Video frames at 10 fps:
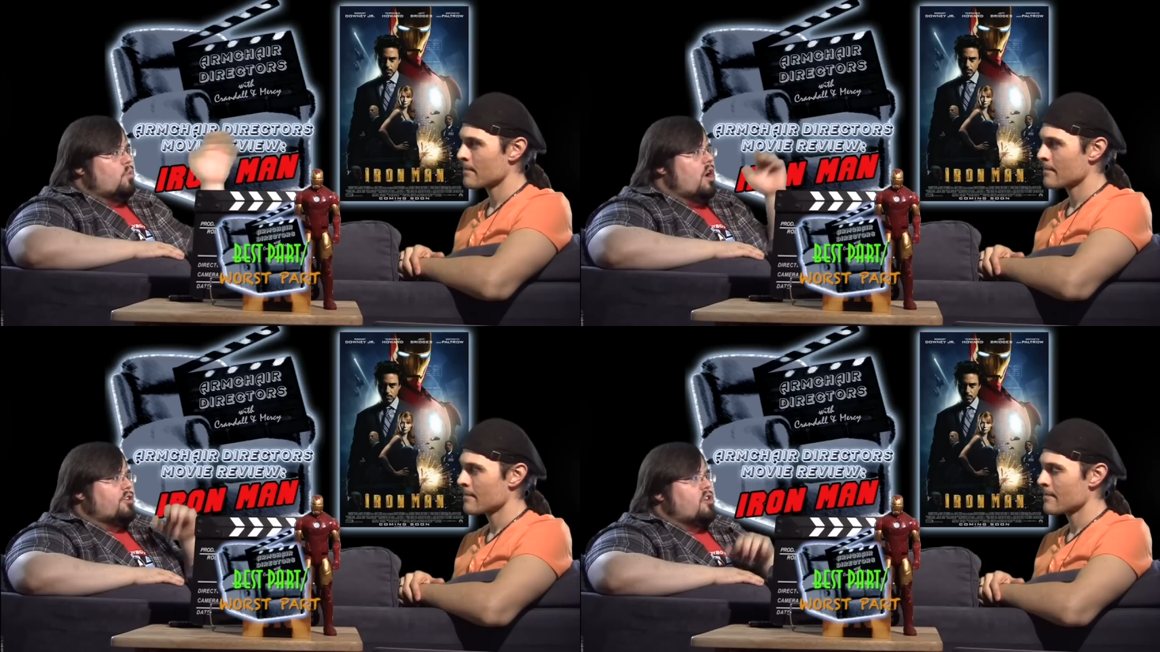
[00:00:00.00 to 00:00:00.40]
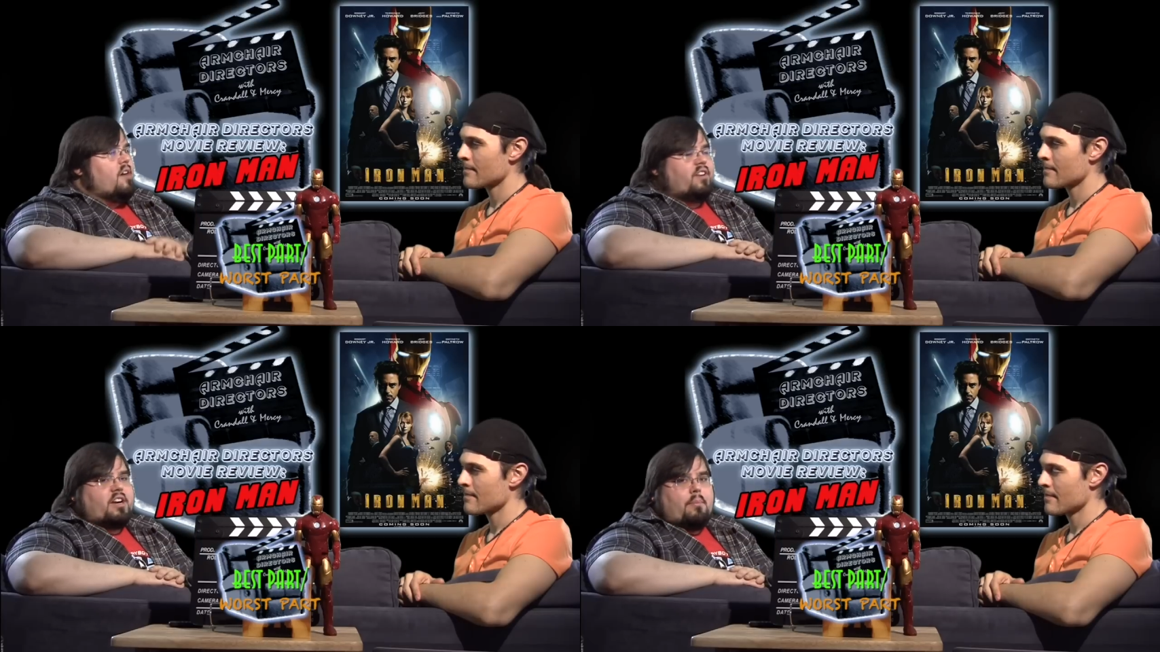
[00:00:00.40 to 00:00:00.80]
Speaker 1: wander off
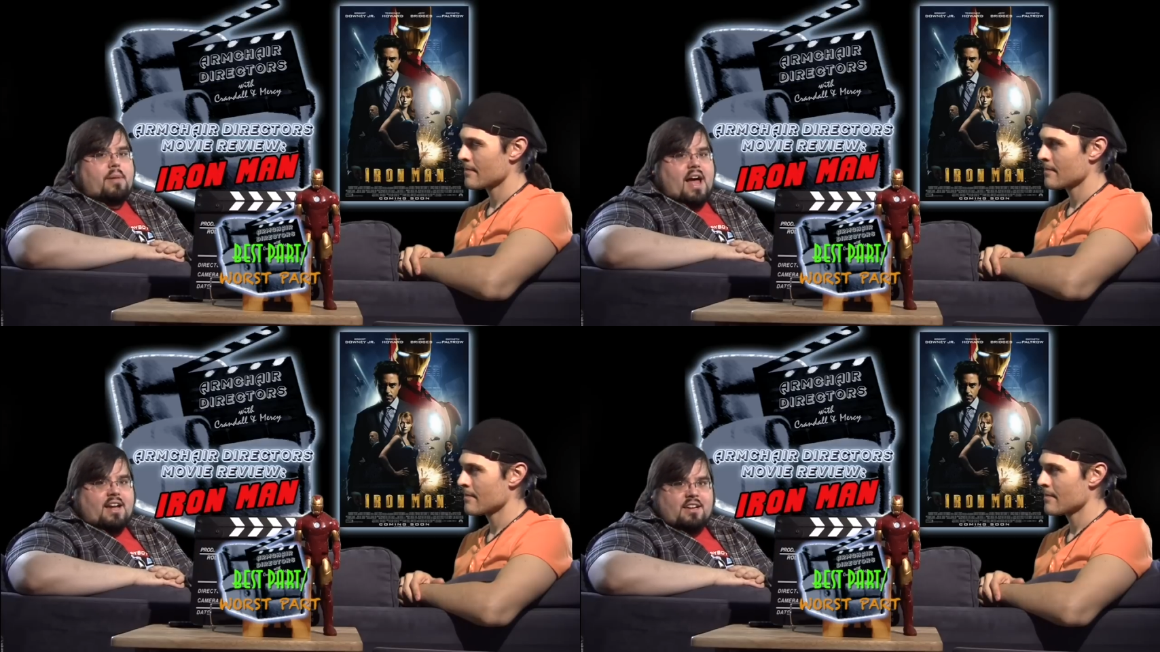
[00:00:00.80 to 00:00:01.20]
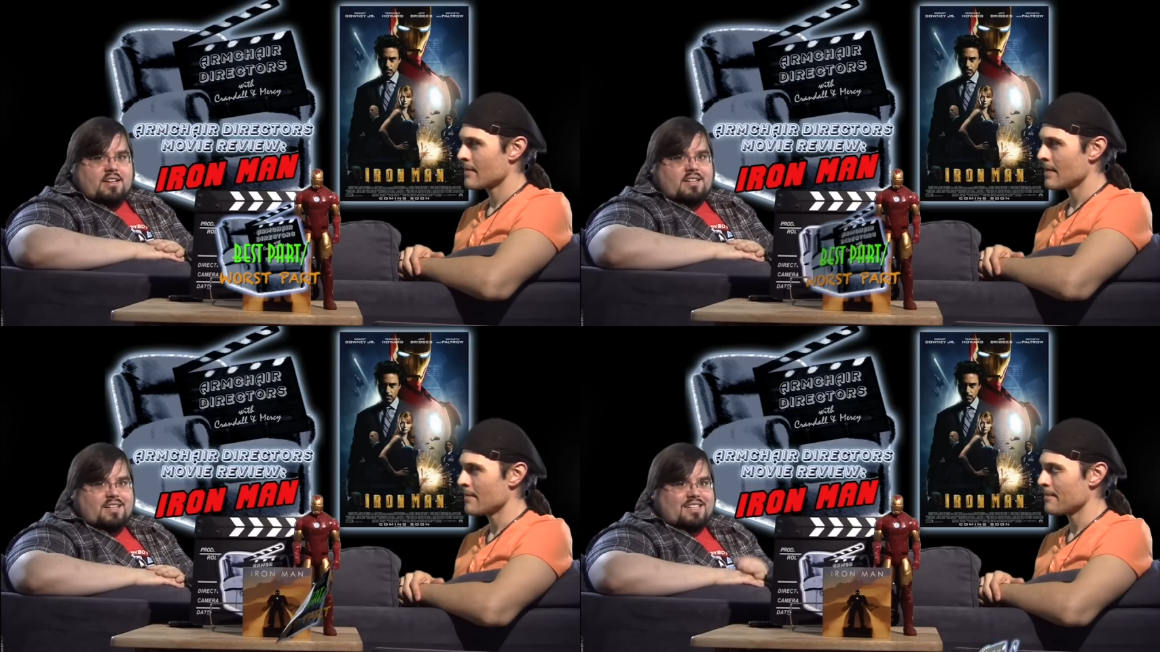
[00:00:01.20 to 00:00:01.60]
and come back.
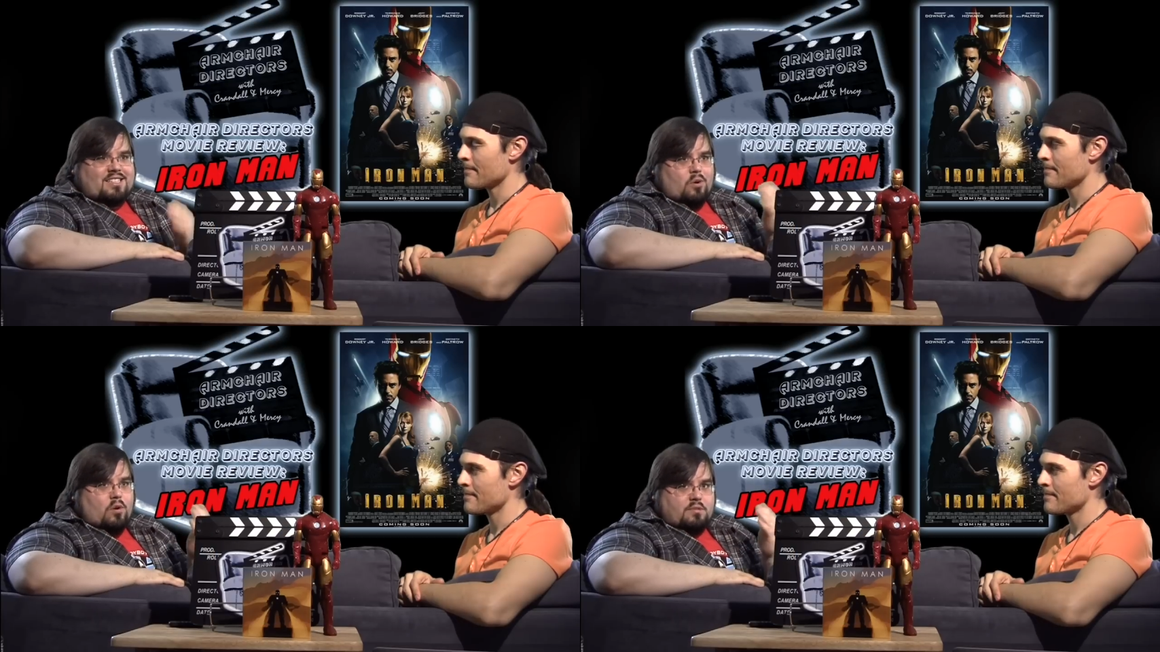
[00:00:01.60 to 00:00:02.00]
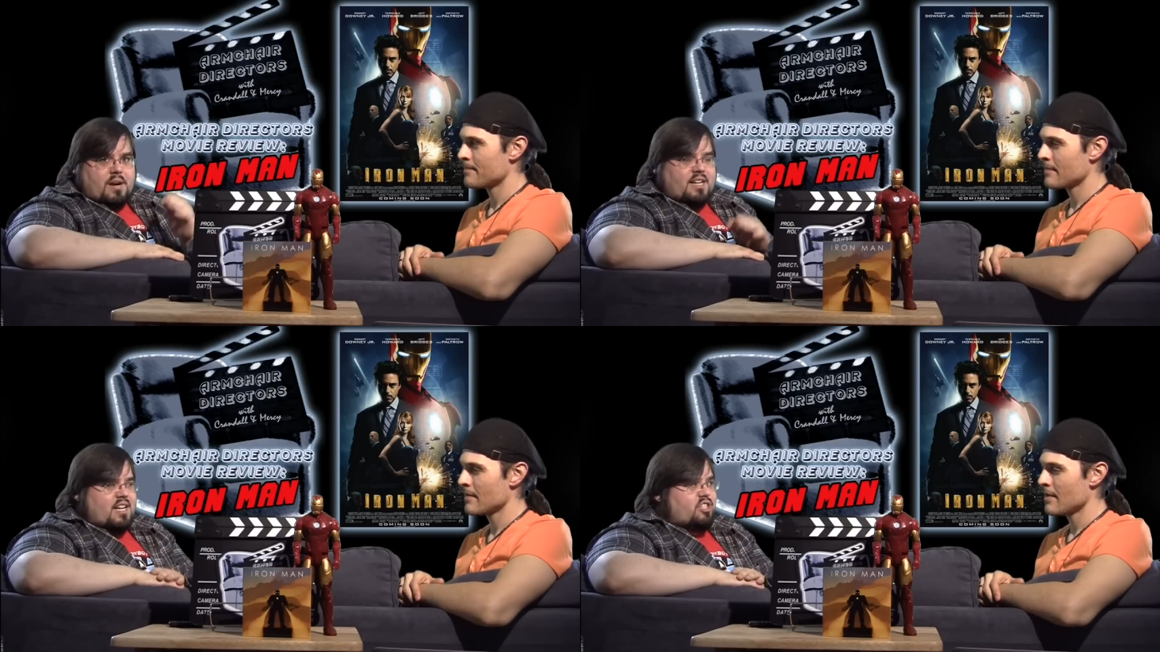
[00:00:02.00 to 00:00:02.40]
Yep. It still holds my
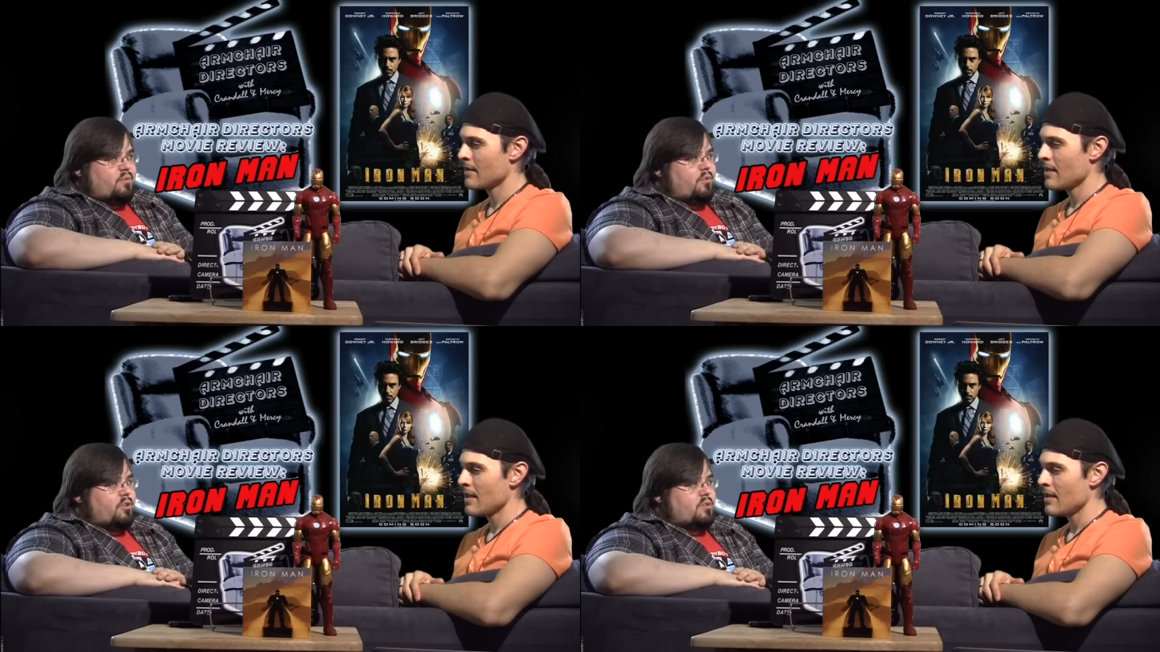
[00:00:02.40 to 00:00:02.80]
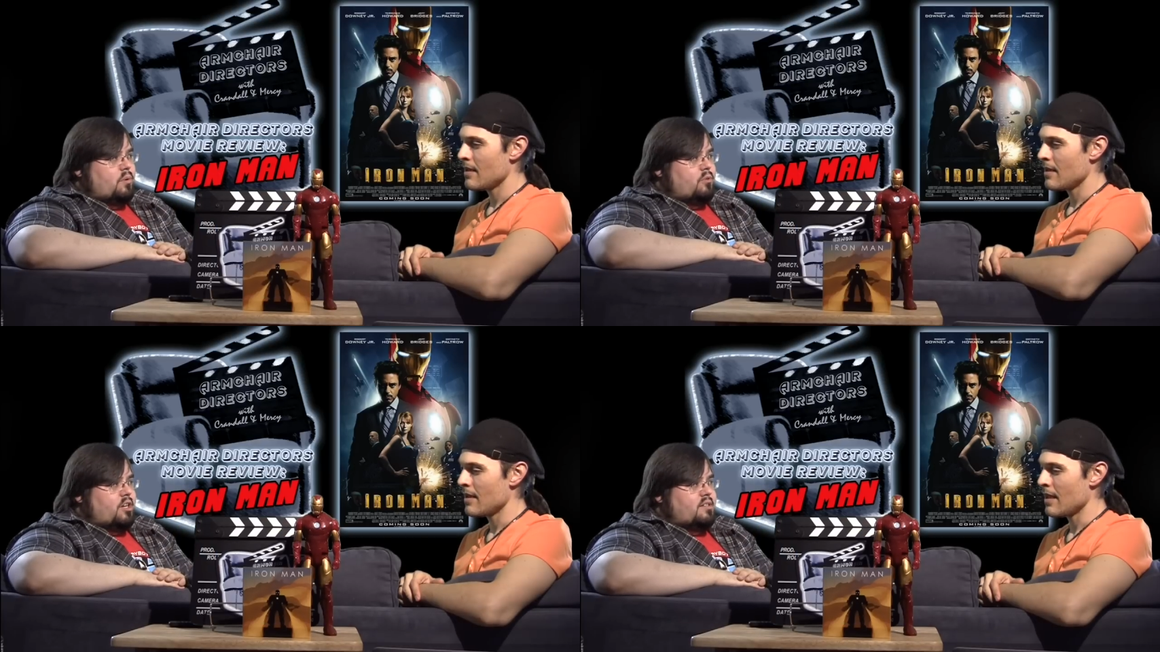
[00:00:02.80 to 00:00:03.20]
attention for its whole
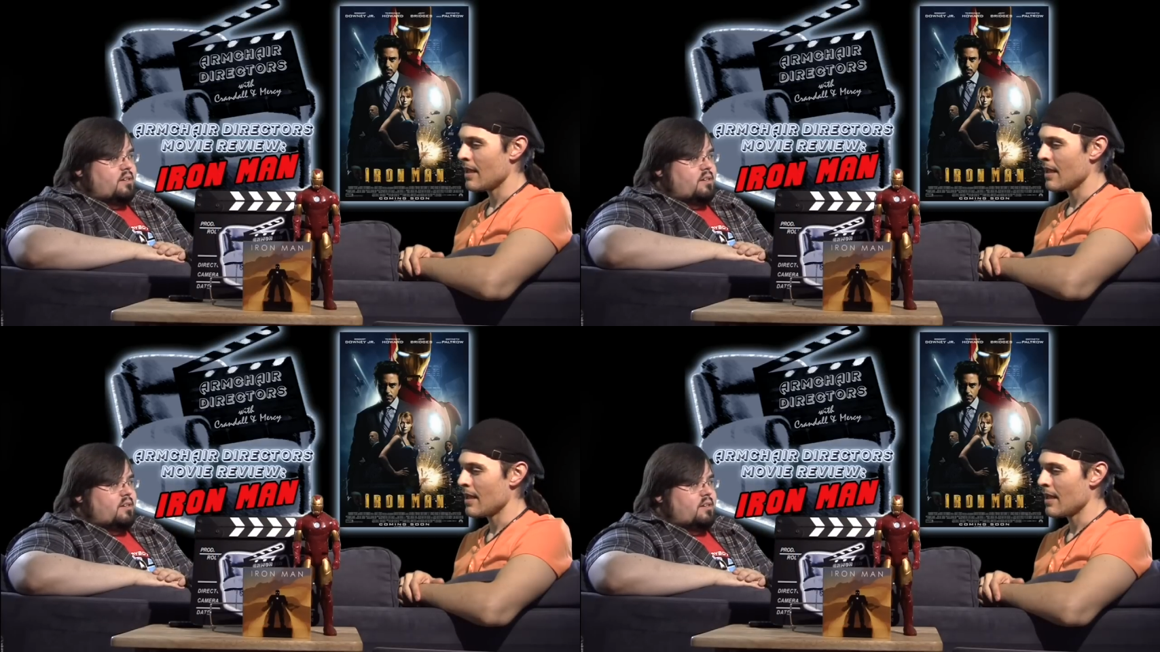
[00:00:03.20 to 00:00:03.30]
running time.